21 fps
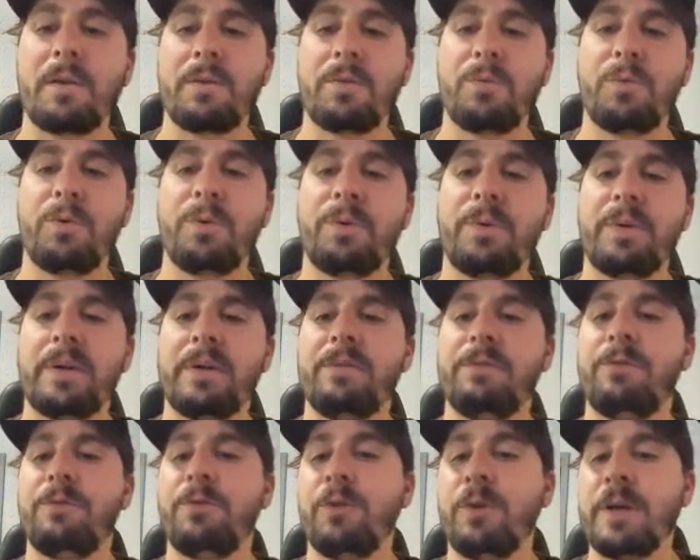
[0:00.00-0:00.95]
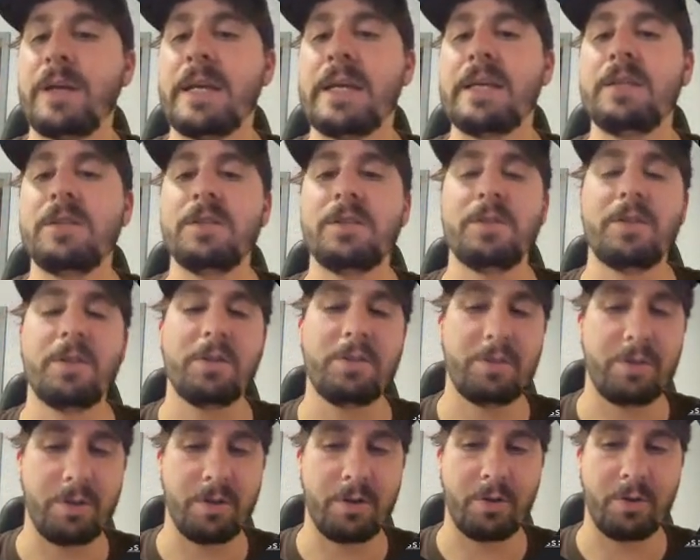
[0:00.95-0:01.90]
what are we doing? For each
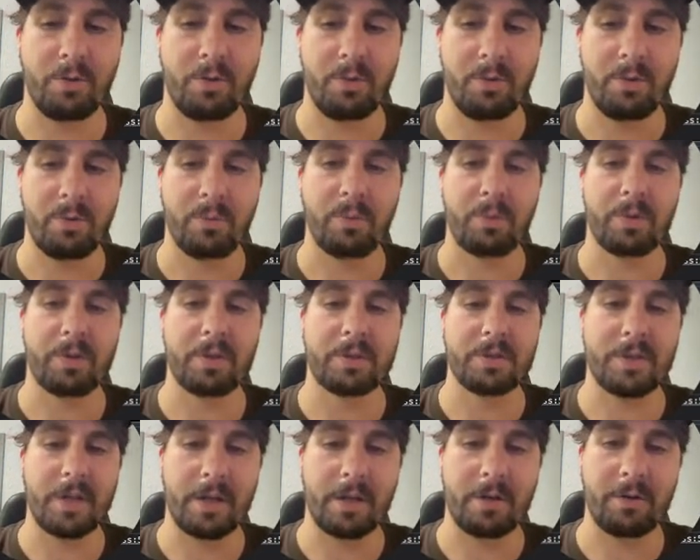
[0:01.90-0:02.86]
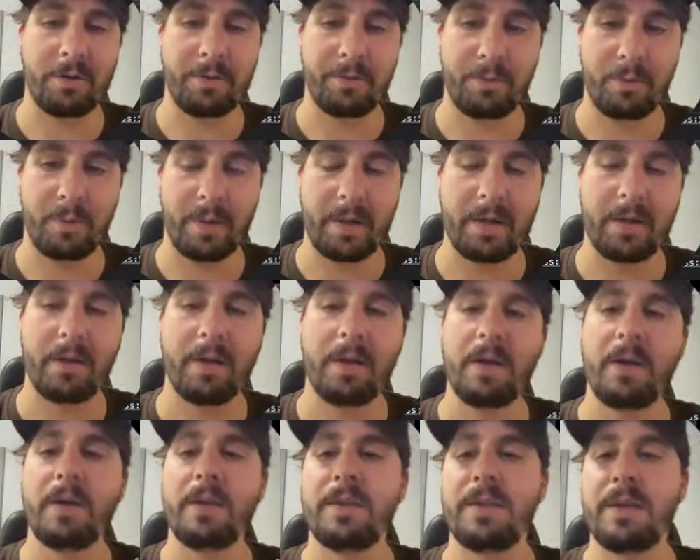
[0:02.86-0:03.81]
to-do, we're going to cycle through it.
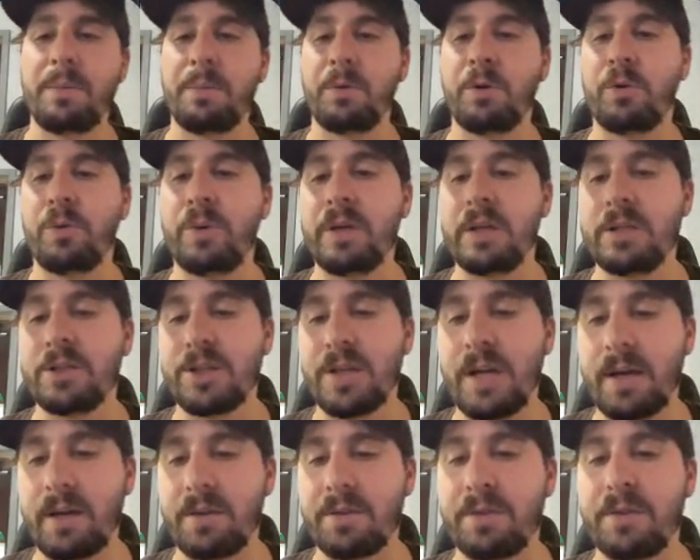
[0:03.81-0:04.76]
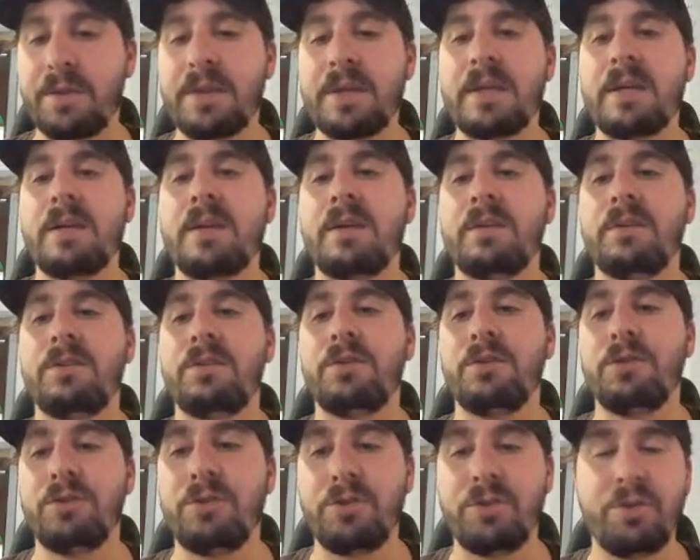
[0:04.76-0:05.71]
Then we're going to check the
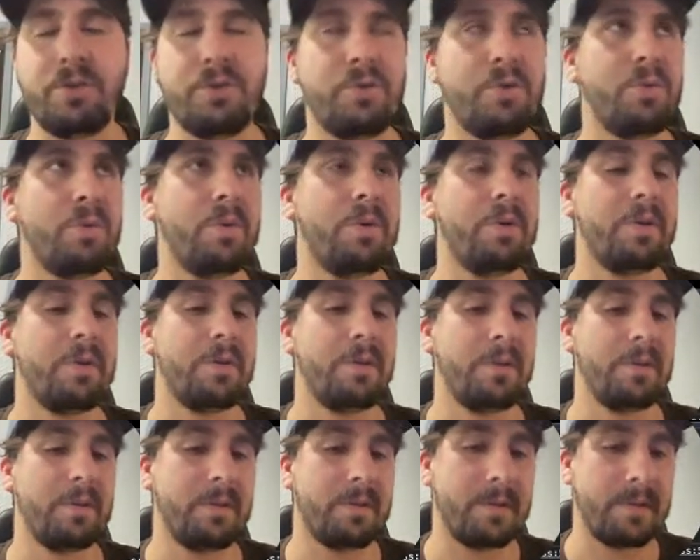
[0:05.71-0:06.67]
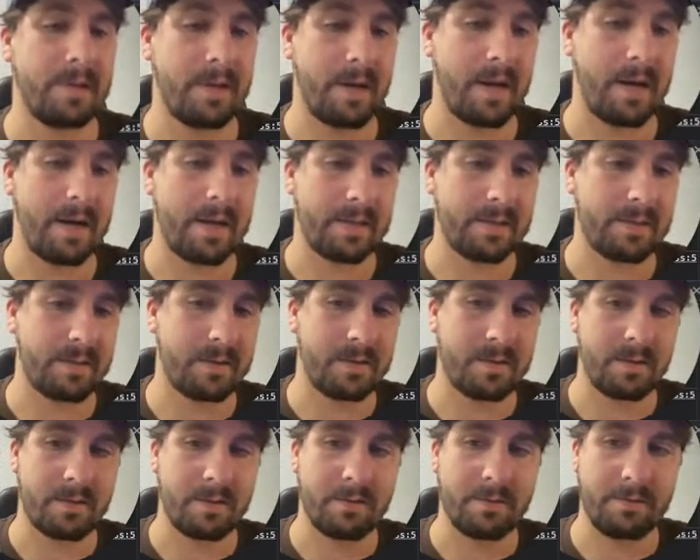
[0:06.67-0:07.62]
to-do dot
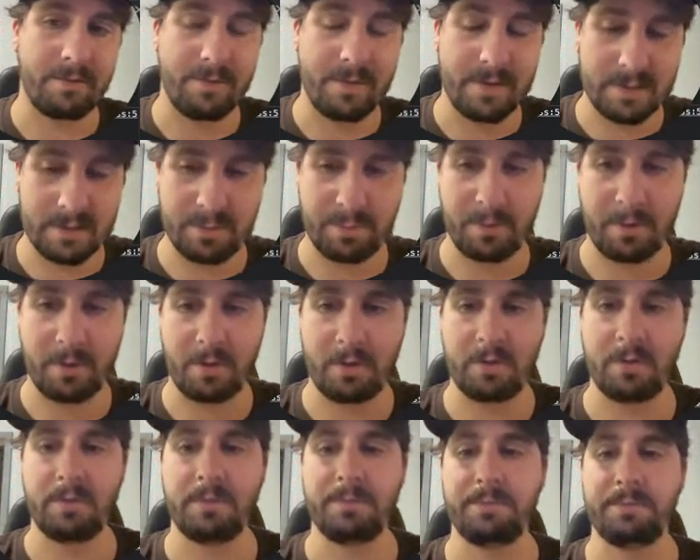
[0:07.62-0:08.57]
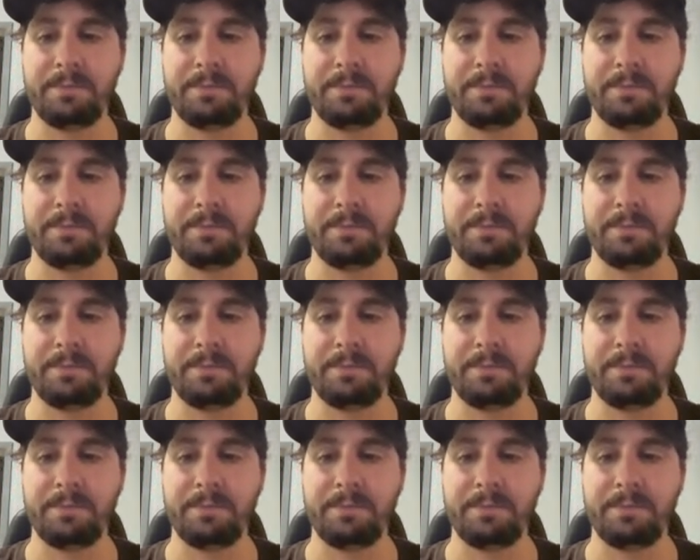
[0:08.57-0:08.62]
visible